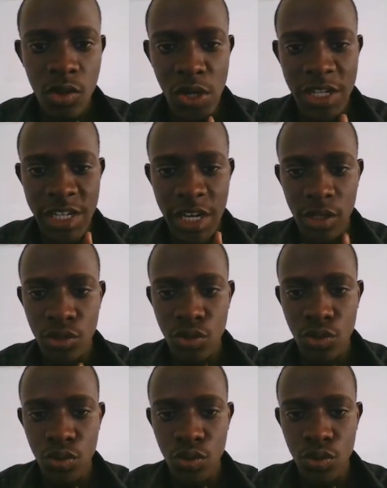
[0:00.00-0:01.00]
what I'll
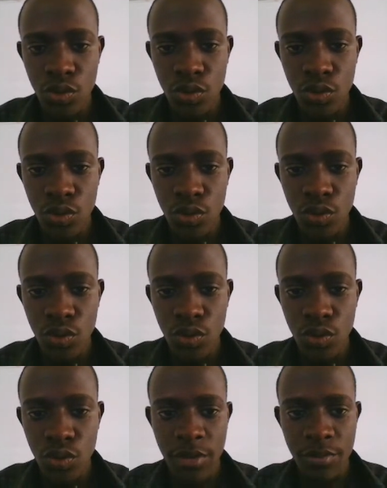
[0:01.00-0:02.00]
do is to
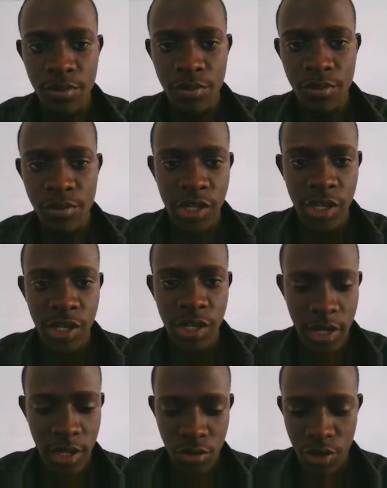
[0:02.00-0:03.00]
come right in
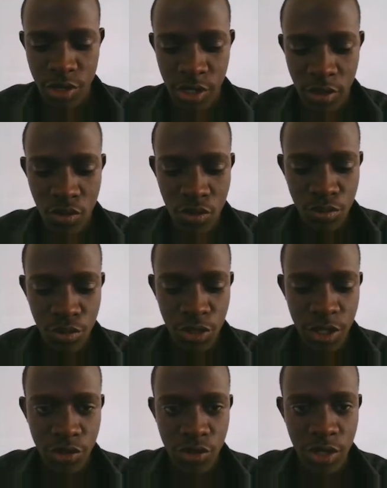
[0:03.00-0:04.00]
here, create a
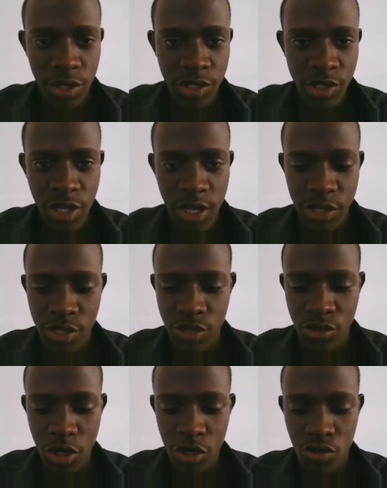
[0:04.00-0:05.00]
component. So in this case,
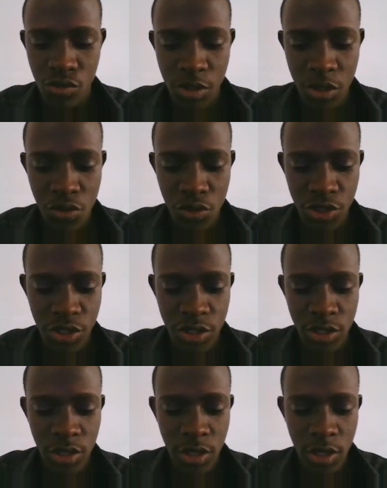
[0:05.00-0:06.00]
it's going to be
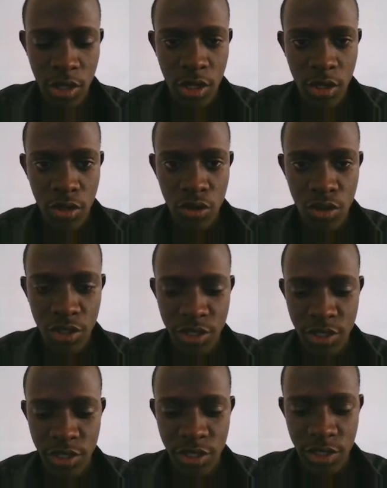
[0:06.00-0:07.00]
post.
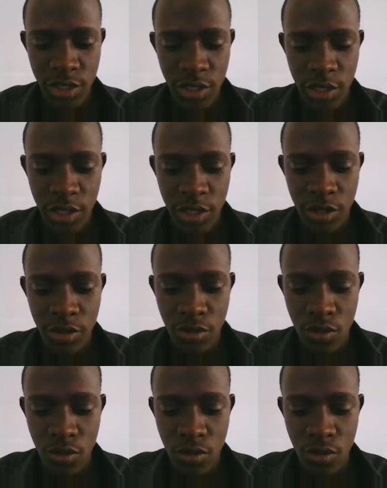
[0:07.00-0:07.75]
logged in